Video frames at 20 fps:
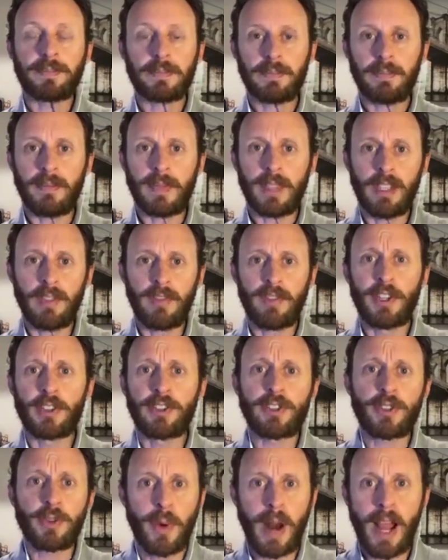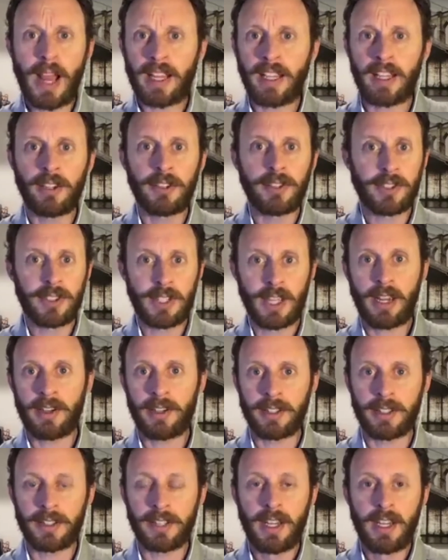If you're tracking your
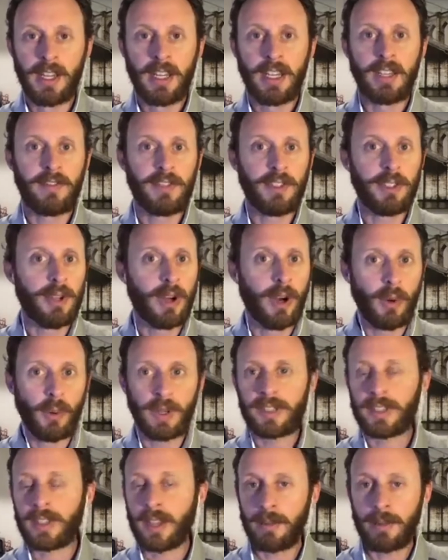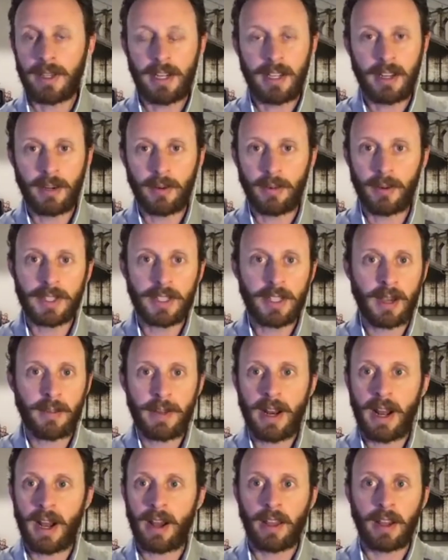sales, if you know what's coming in and what's coming
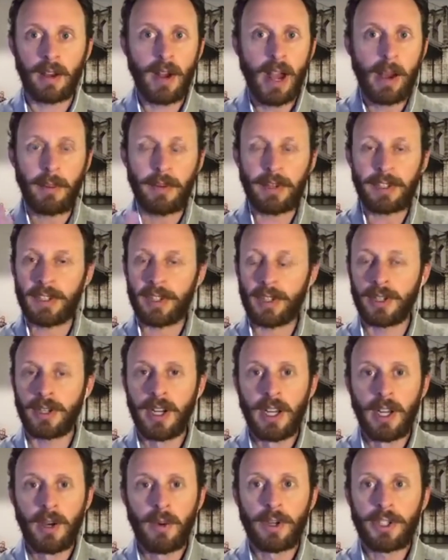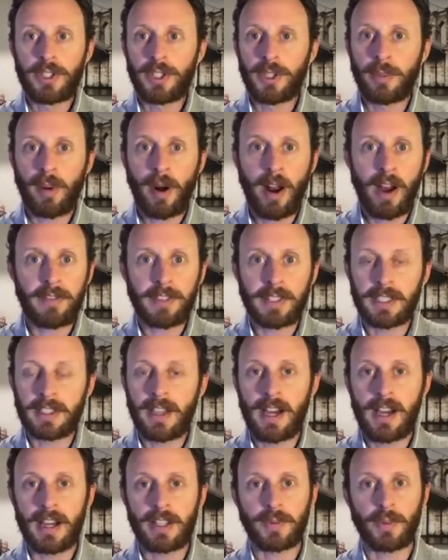out, like what's your profit and
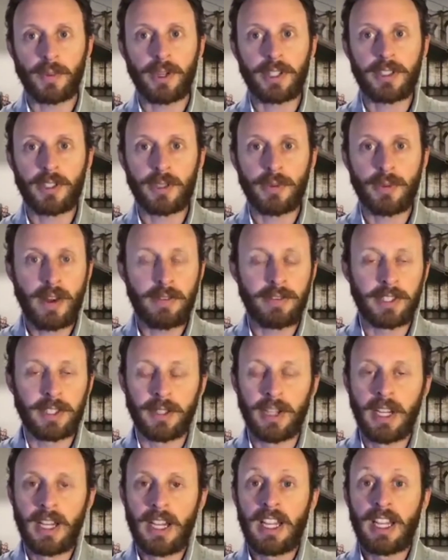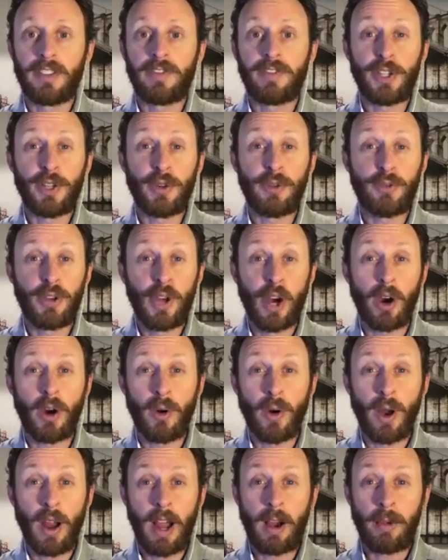loss, what's your revenue, if you
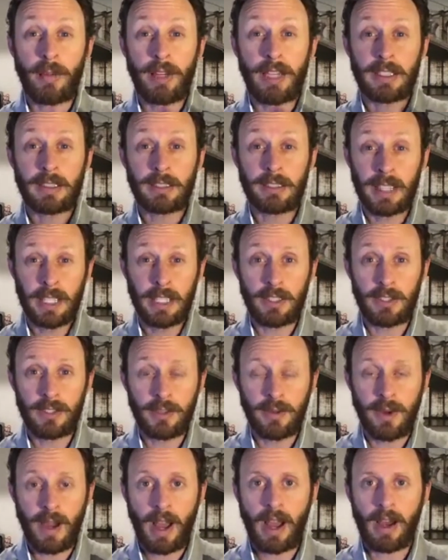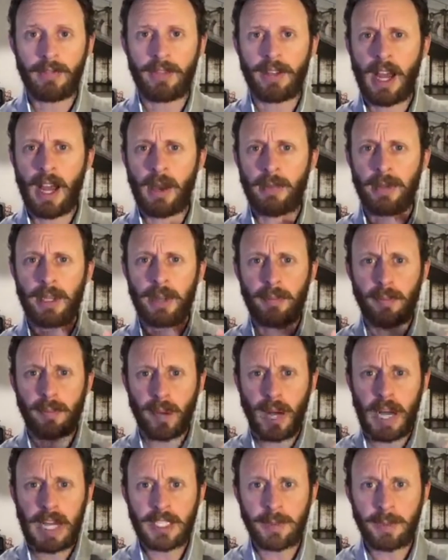know how many leads you have and how many
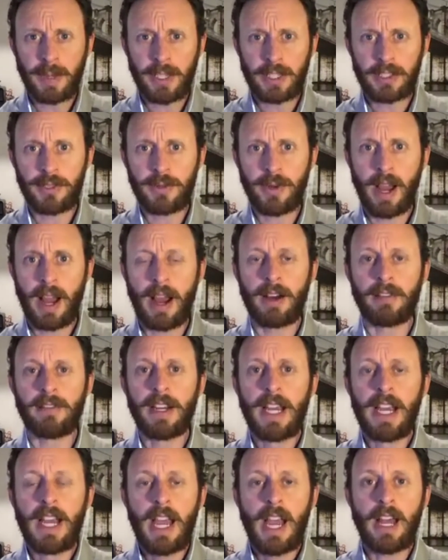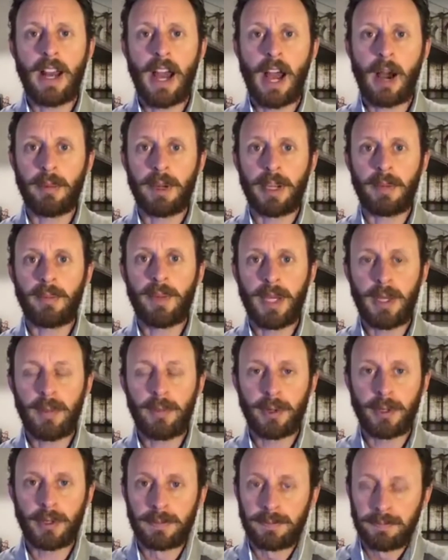prospects you have and how many people